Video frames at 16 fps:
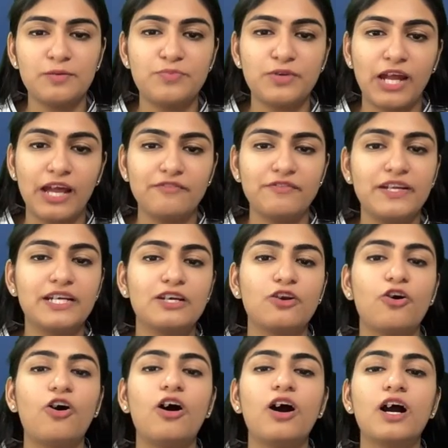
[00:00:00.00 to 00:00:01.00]
private
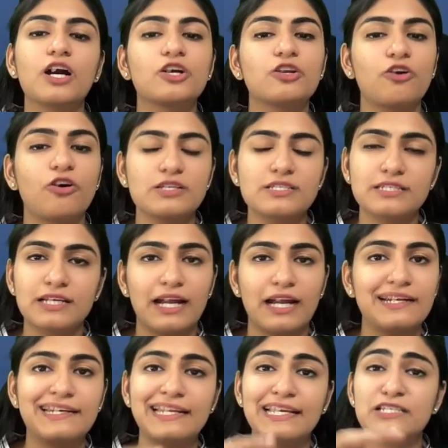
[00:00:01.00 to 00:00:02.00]
law across
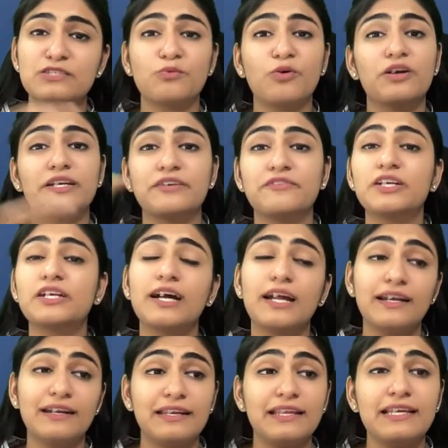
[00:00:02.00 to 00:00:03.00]
countries. Whatever
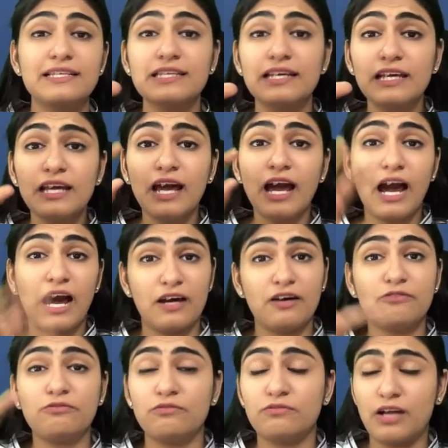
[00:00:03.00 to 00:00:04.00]
countries
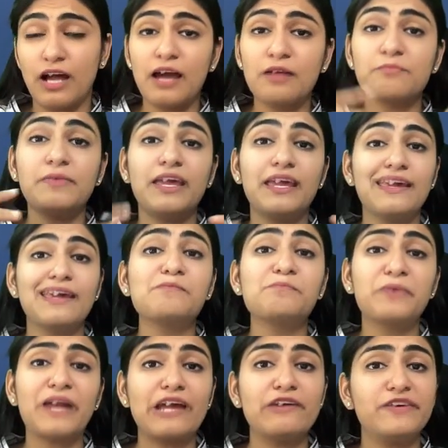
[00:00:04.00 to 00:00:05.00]
uh, are making
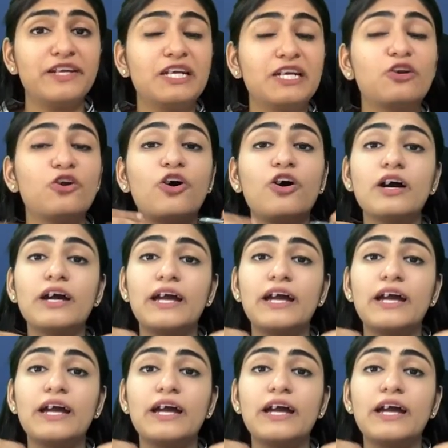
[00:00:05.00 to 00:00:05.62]
private law